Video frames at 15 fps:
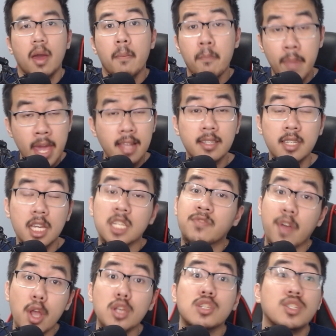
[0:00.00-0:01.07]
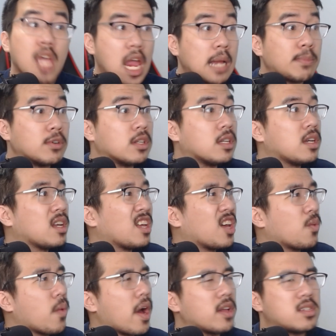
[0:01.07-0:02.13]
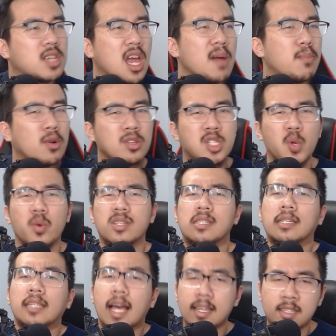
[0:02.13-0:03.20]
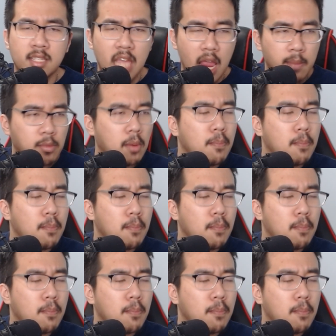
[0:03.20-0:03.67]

Mint is very stable, but I'd say Ubuntu is less stable.